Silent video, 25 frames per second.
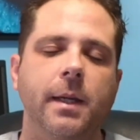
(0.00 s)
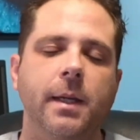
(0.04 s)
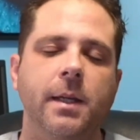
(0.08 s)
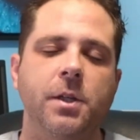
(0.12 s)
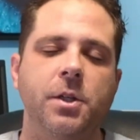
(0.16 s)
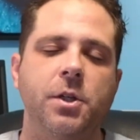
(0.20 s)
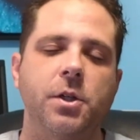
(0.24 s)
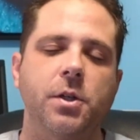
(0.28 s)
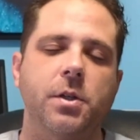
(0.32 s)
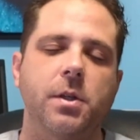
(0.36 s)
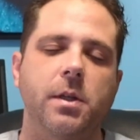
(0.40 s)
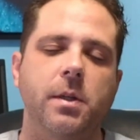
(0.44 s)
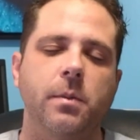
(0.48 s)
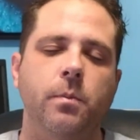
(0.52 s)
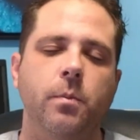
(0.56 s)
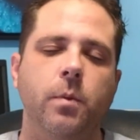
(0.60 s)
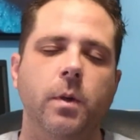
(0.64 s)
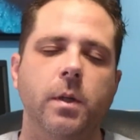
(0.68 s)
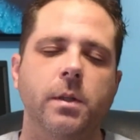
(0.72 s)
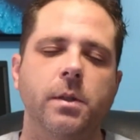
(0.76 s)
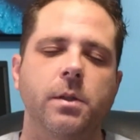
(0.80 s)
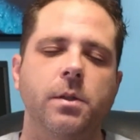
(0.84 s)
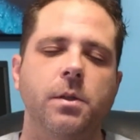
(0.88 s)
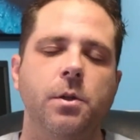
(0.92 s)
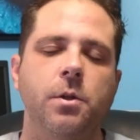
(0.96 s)
It
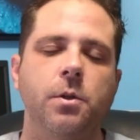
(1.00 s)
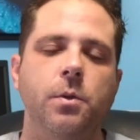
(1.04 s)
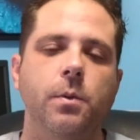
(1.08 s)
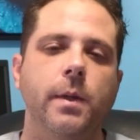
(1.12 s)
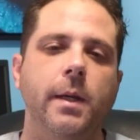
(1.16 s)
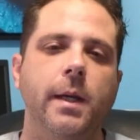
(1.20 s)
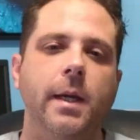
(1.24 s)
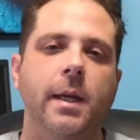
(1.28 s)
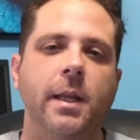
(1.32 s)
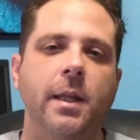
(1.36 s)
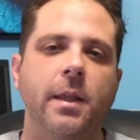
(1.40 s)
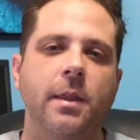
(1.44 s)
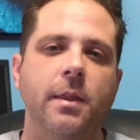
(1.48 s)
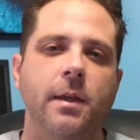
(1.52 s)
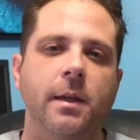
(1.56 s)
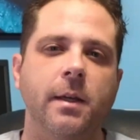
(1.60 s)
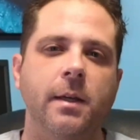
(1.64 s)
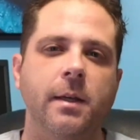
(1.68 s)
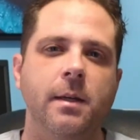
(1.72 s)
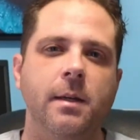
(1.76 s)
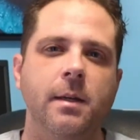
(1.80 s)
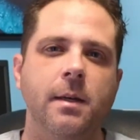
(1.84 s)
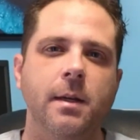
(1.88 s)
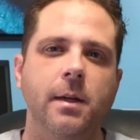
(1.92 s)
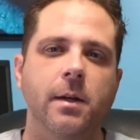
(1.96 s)
wasn't doing
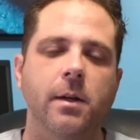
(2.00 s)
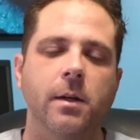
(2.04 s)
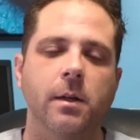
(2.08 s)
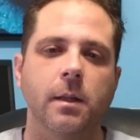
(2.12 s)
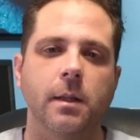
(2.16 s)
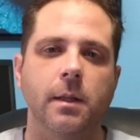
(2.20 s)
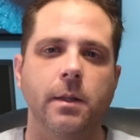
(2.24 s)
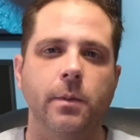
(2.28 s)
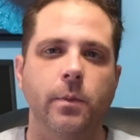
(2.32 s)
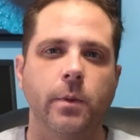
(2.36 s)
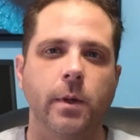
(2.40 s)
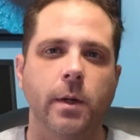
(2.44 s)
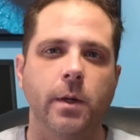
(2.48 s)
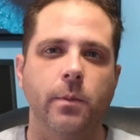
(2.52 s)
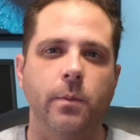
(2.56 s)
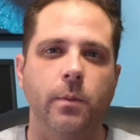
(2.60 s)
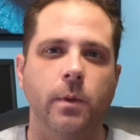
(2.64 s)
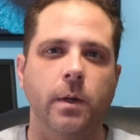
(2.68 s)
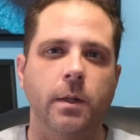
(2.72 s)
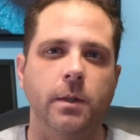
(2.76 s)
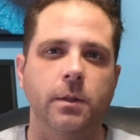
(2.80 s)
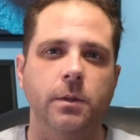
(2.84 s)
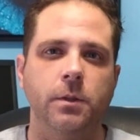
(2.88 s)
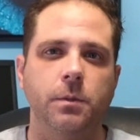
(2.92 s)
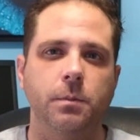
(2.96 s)
anything nearly what it
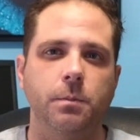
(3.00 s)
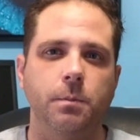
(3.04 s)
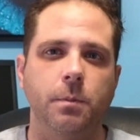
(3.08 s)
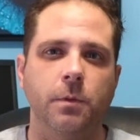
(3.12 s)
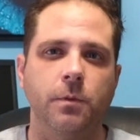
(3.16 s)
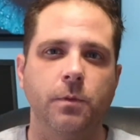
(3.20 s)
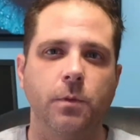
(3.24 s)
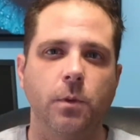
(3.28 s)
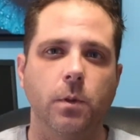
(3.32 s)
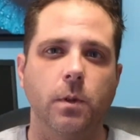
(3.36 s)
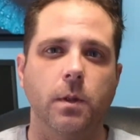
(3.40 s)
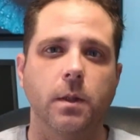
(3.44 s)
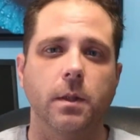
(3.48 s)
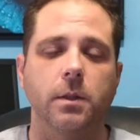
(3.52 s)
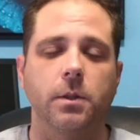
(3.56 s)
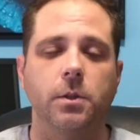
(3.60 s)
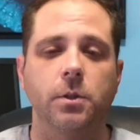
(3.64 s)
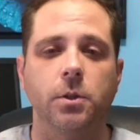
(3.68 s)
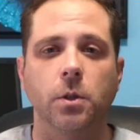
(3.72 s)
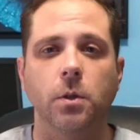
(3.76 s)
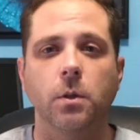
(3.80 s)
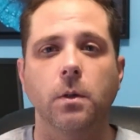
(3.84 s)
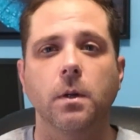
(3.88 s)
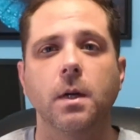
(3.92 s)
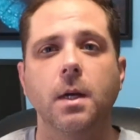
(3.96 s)
was before.
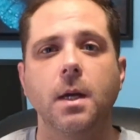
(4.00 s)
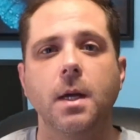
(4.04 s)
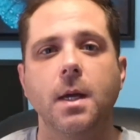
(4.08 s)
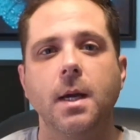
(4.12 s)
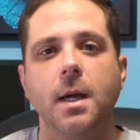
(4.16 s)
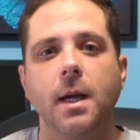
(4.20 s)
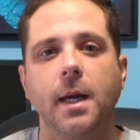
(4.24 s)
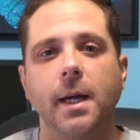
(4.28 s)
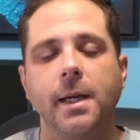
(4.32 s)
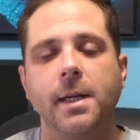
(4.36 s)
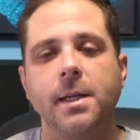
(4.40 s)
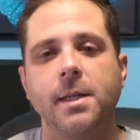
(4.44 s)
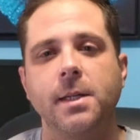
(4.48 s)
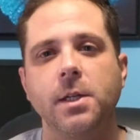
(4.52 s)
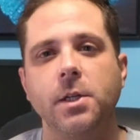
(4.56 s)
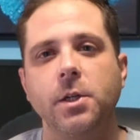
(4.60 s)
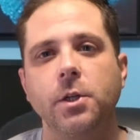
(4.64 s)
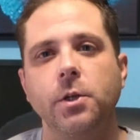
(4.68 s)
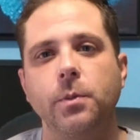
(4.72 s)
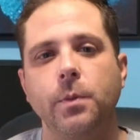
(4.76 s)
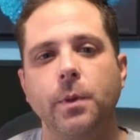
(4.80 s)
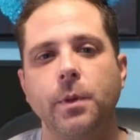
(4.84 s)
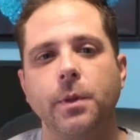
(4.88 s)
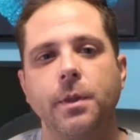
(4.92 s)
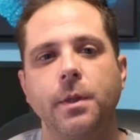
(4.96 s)
So I
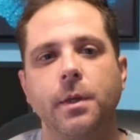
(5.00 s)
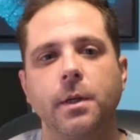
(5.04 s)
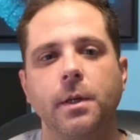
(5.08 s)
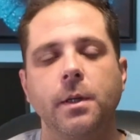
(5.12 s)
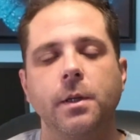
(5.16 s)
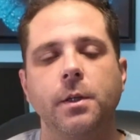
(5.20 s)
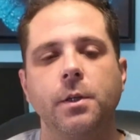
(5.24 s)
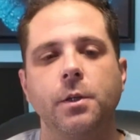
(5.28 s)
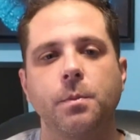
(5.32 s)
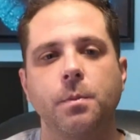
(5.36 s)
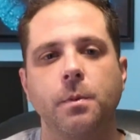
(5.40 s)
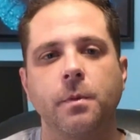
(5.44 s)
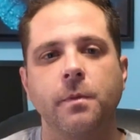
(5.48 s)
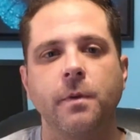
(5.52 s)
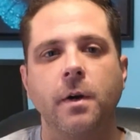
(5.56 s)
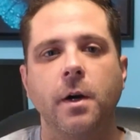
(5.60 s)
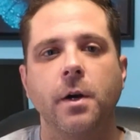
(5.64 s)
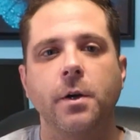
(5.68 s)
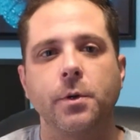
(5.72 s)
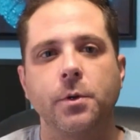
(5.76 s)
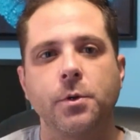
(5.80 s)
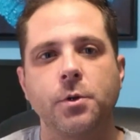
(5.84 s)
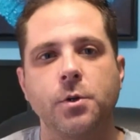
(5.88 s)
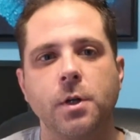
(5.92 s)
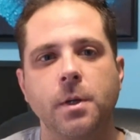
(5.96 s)
continued with the
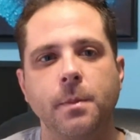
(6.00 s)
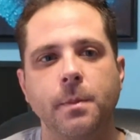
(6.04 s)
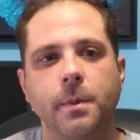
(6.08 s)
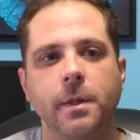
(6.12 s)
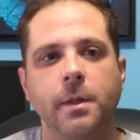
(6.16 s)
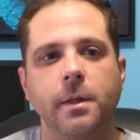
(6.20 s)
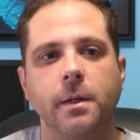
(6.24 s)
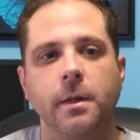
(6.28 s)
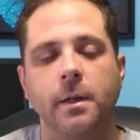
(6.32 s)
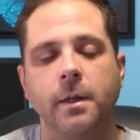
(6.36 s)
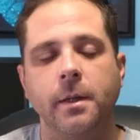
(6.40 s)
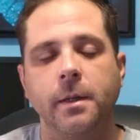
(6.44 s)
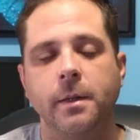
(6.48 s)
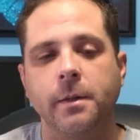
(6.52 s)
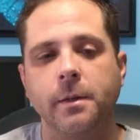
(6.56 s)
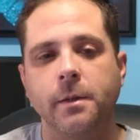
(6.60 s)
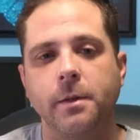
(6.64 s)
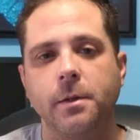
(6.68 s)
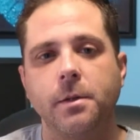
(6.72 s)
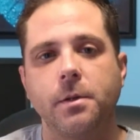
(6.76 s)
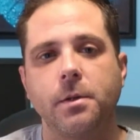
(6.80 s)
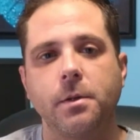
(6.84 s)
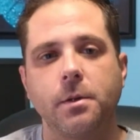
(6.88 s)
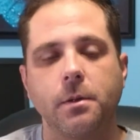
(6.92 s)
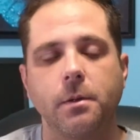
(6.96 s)
Spravato treatment and,
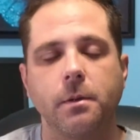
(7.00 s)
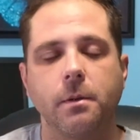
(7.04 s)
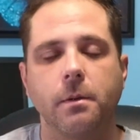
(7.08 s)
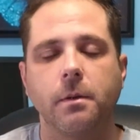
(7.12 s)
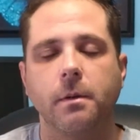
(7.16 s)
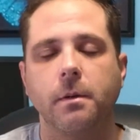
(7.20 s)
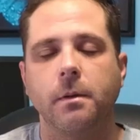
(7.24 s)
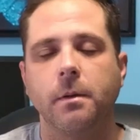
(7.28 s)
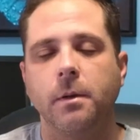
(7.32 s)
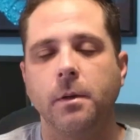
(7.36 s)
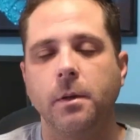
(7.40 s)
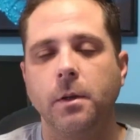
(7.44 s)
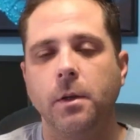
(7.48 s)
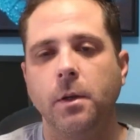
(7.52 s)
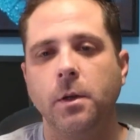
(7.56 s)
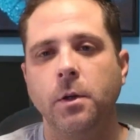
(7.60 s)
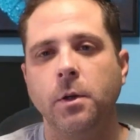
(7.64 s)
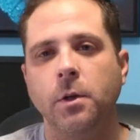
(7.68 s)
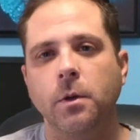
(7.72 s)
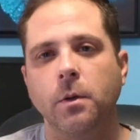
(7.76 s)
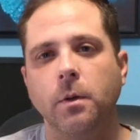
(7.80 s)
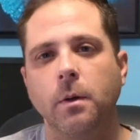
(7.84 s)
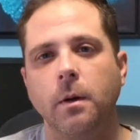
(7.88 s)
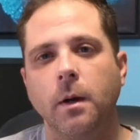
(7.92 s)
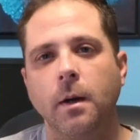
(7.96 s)

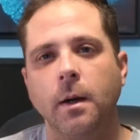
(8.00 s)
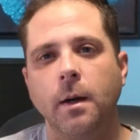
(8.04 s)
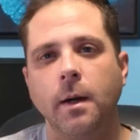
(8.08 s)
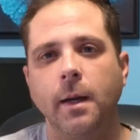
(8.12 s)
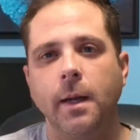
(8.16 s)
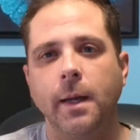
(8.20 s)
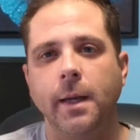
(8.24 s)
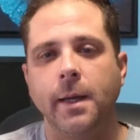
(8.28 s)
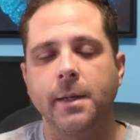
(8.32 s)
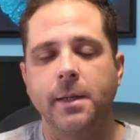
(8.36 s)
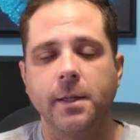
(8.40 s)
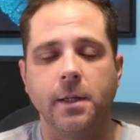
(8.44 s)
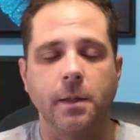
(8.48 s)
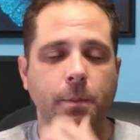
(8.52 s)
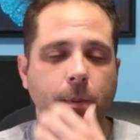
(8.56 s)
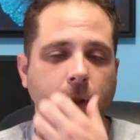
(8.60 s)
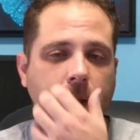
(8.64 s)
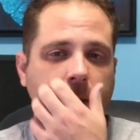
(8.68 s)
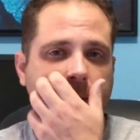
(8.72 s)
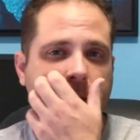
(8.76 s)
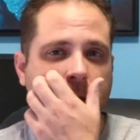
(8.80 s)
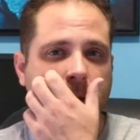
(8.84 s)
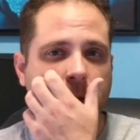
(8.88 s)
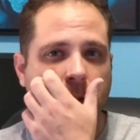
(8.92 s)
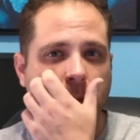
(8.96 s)

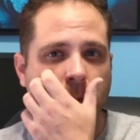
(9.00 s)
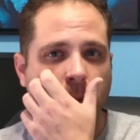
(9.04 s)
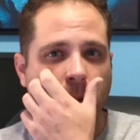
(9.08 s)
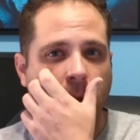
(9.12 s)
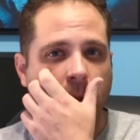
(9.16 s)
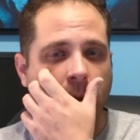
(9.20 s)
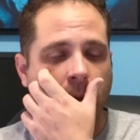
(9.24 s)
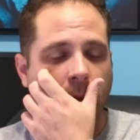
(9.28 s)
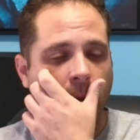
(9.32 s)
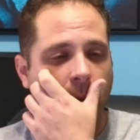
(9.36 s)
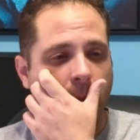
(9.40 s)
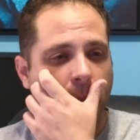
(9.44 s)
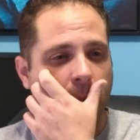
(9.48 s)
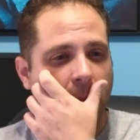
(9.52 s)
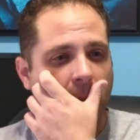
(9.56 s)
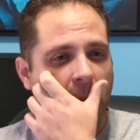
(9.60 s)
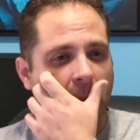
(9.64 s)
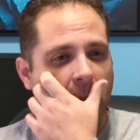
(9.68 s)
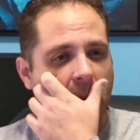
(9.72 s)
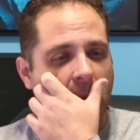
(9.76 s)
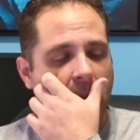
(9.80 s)
antidepressants and whatnot.